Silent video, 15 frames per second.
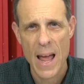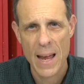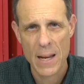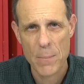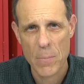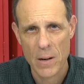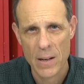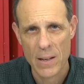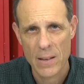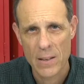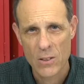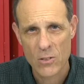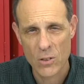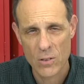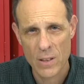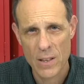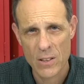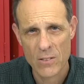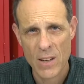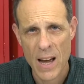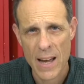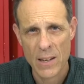anybody. Certainly,
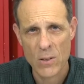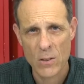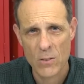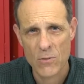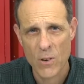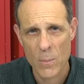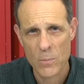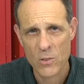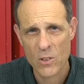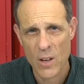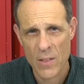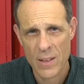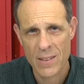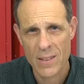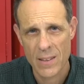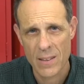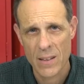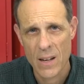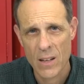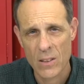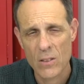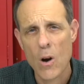this guy could. From Southington,
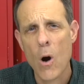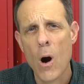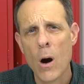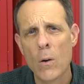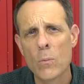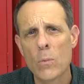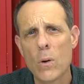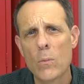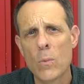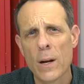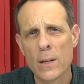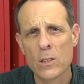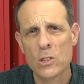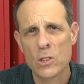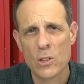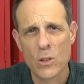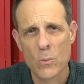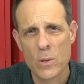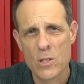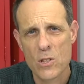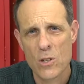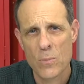uh, all record journal
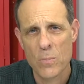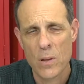return